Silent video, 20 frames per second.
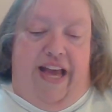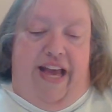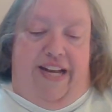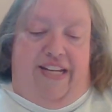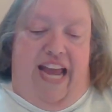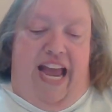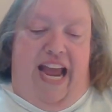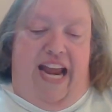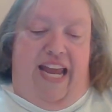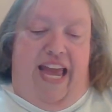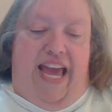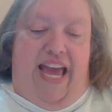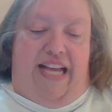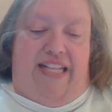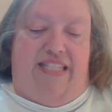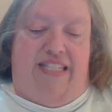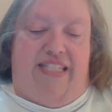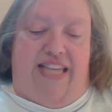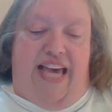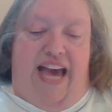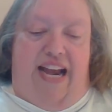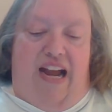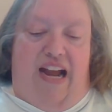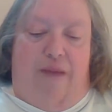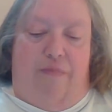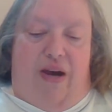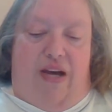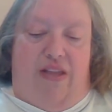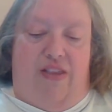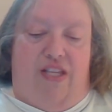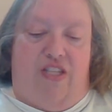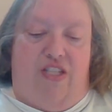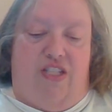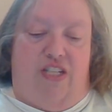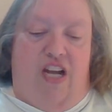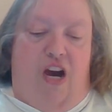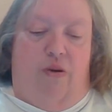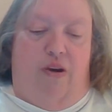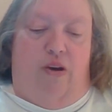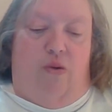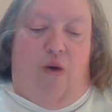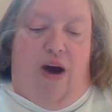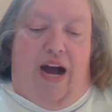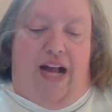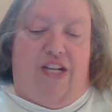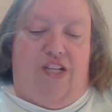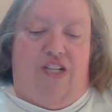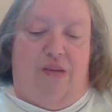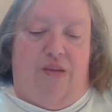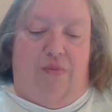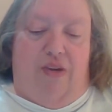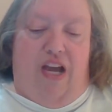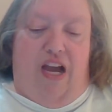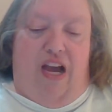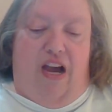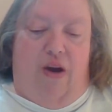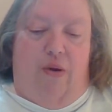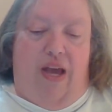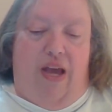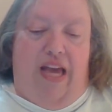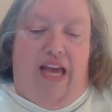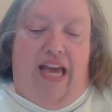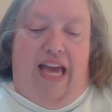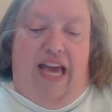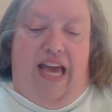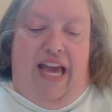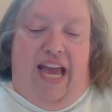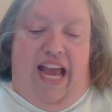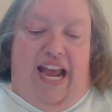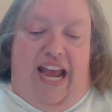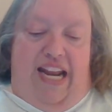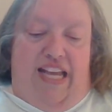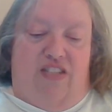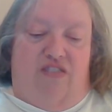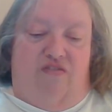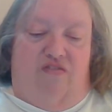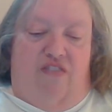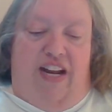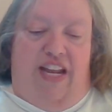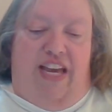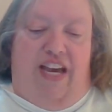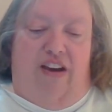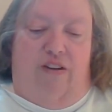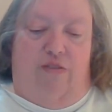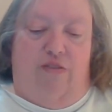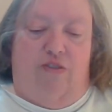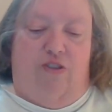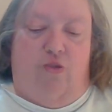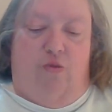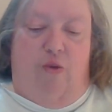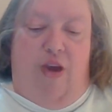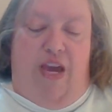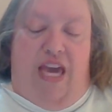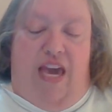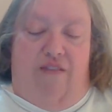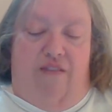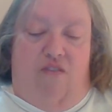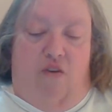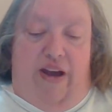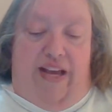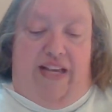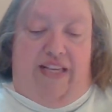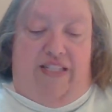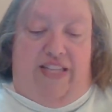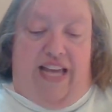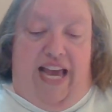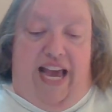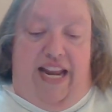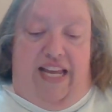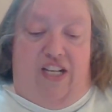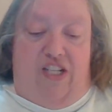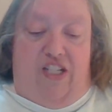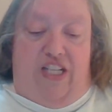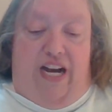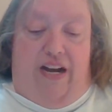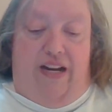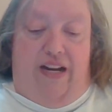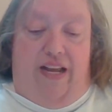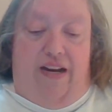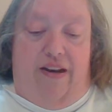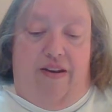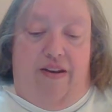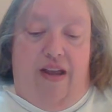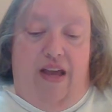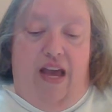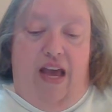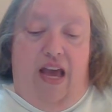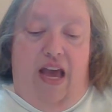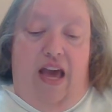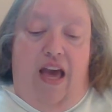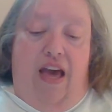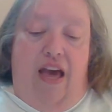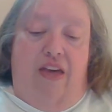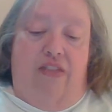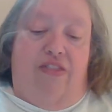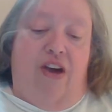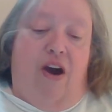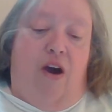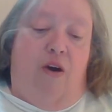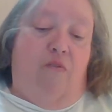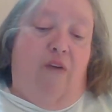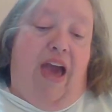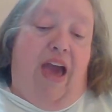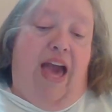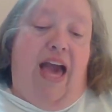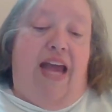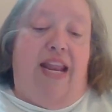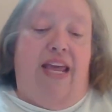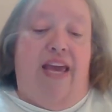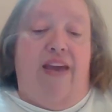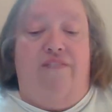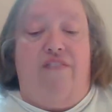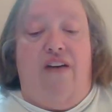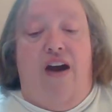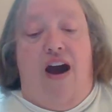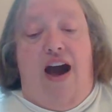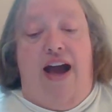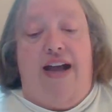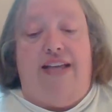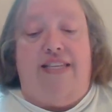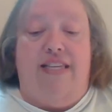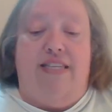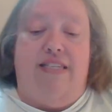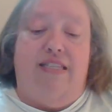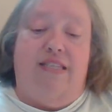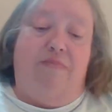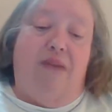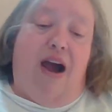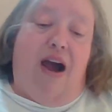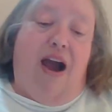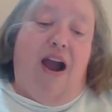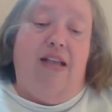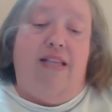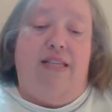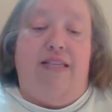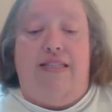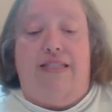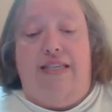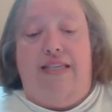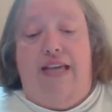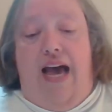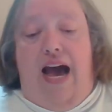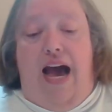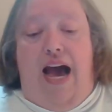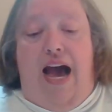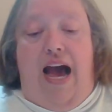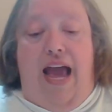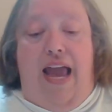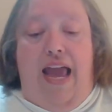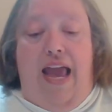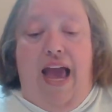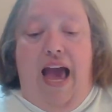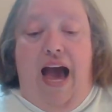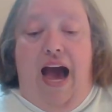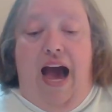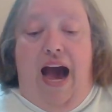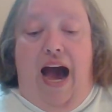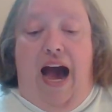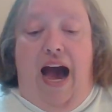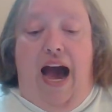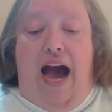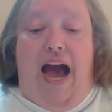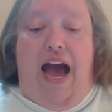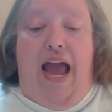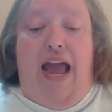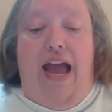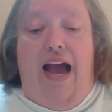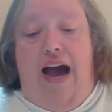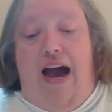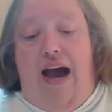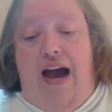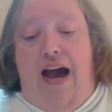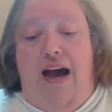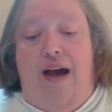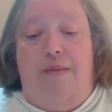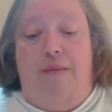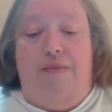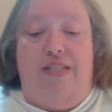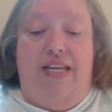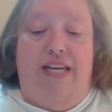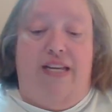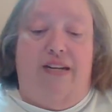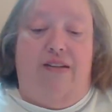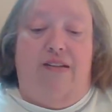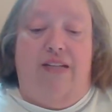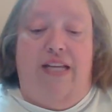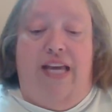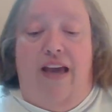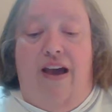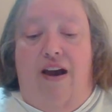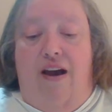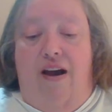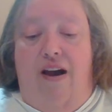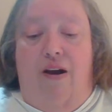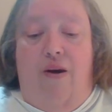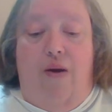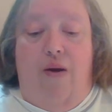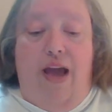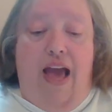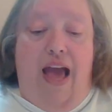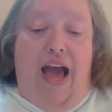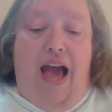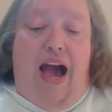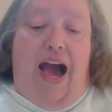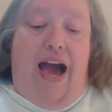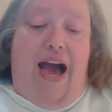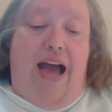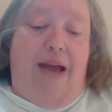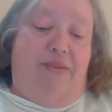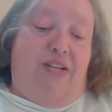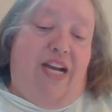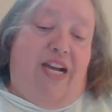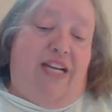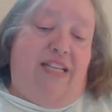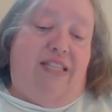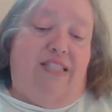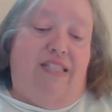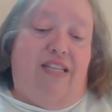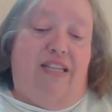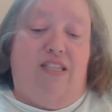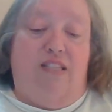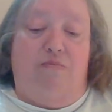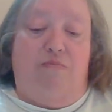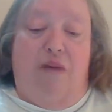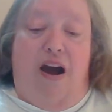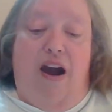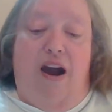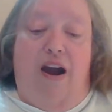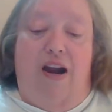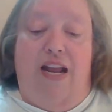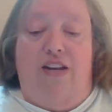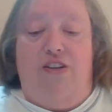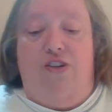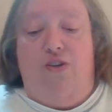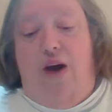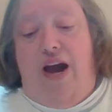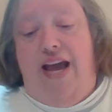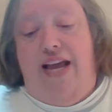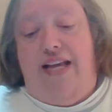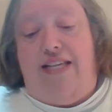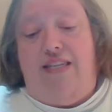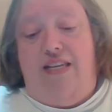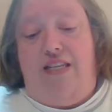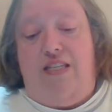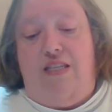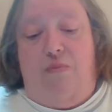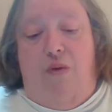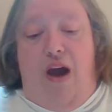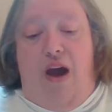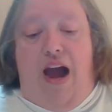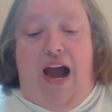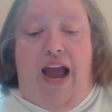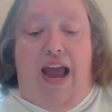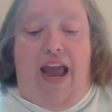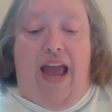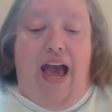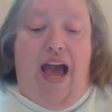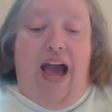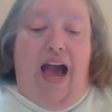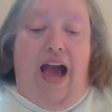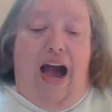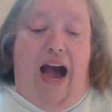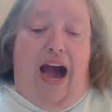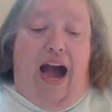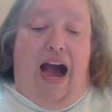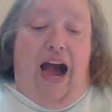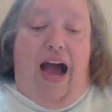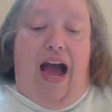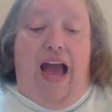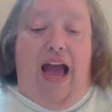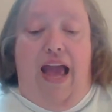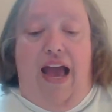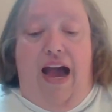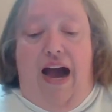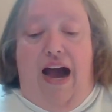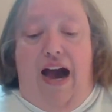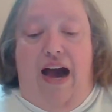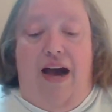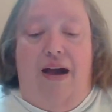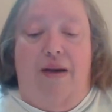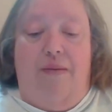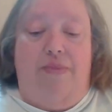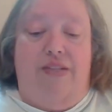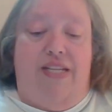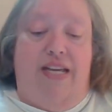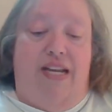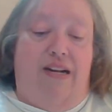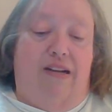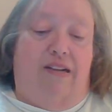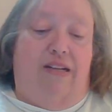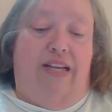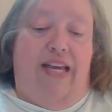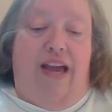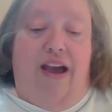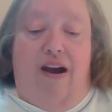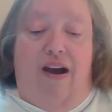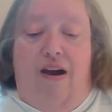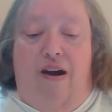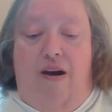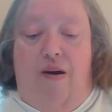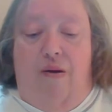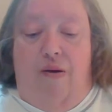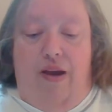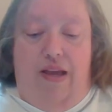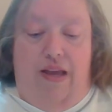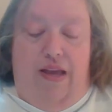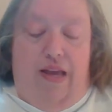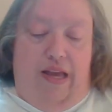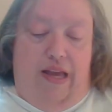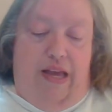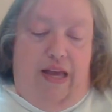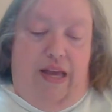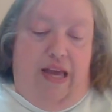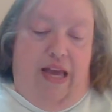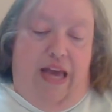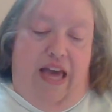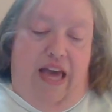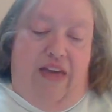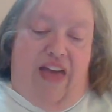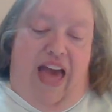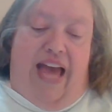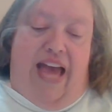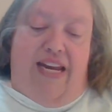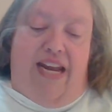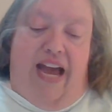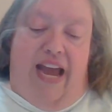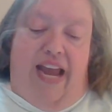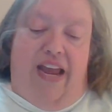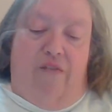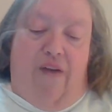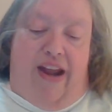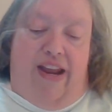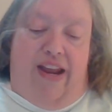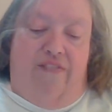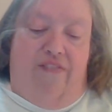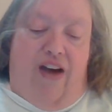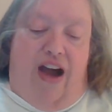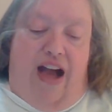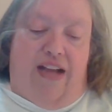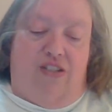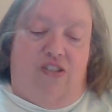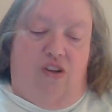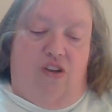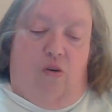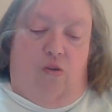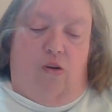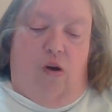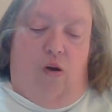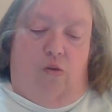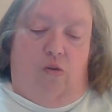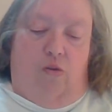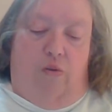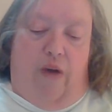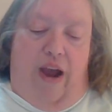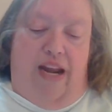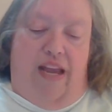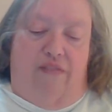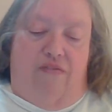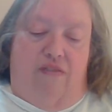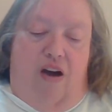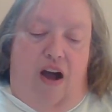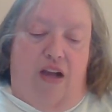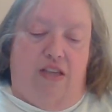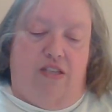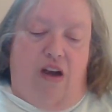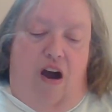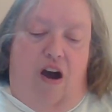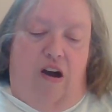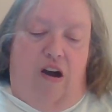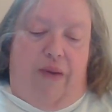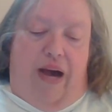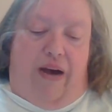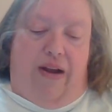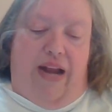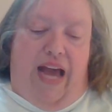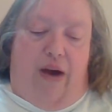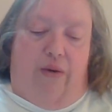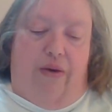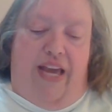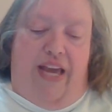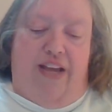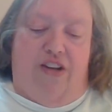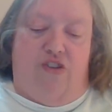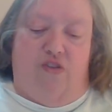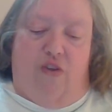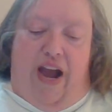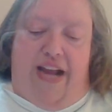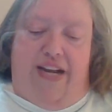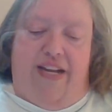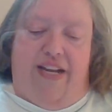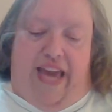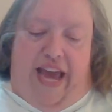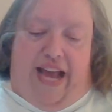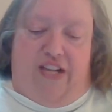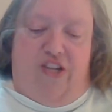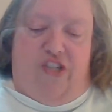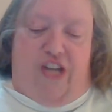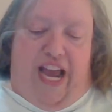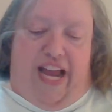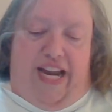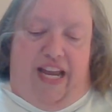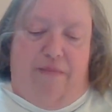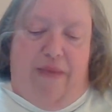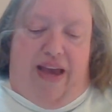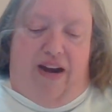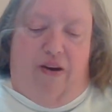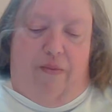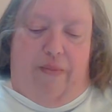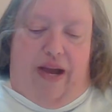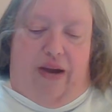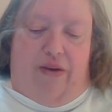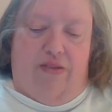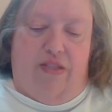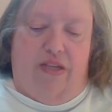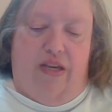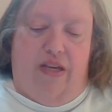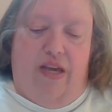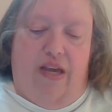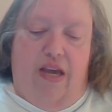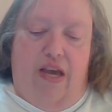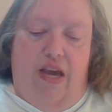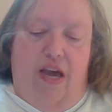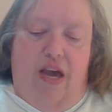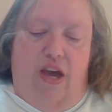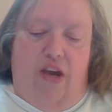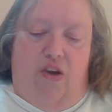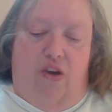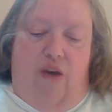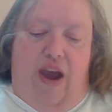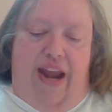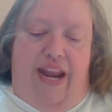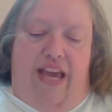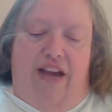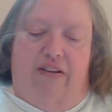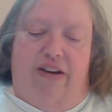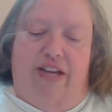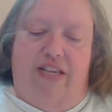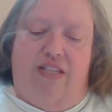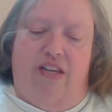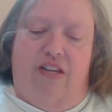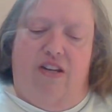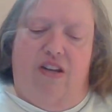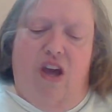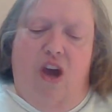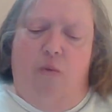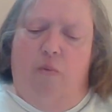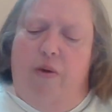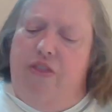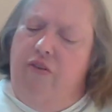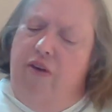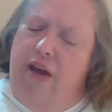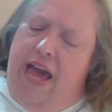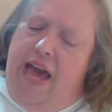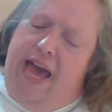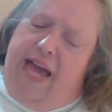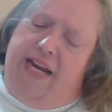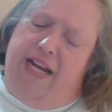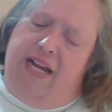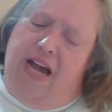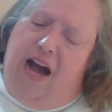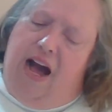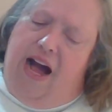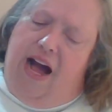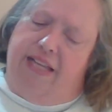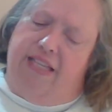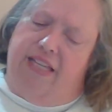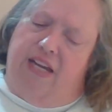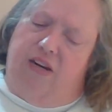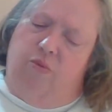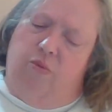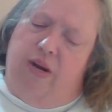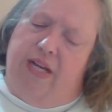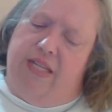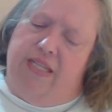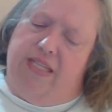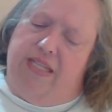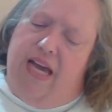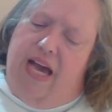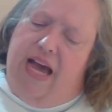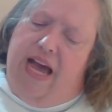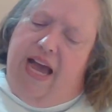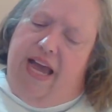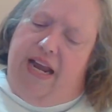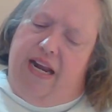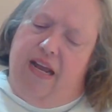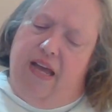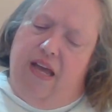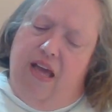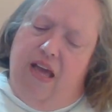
Danny had sat up on the snow and watched him go. In his funny little squeaky voice, Danny shouted, Though Reddy Fox is smart and sly, hi hum diddly o, I'm just as smart and twice as spry, hi hum diddly o. That night, Reddy Fox told old Granny Fox all about how he had tried to catch Danny Meadow Mouse. Granny listened with her head cocked on one side.